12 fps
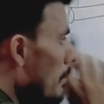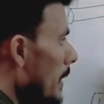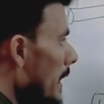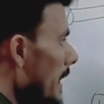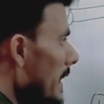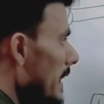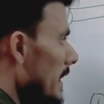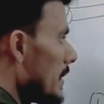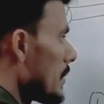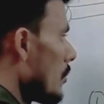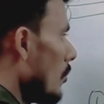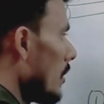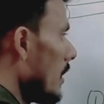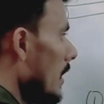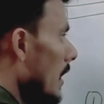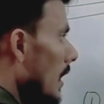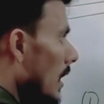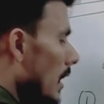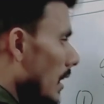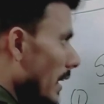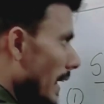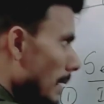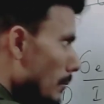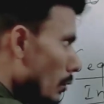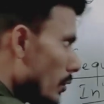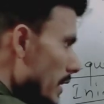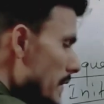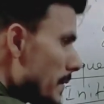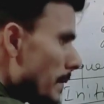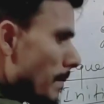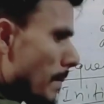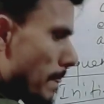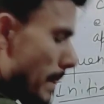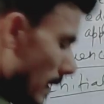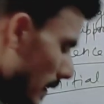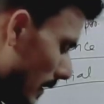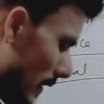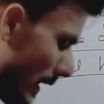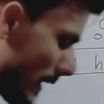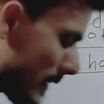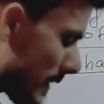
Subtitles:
bleeding. It is called hemorrhage. And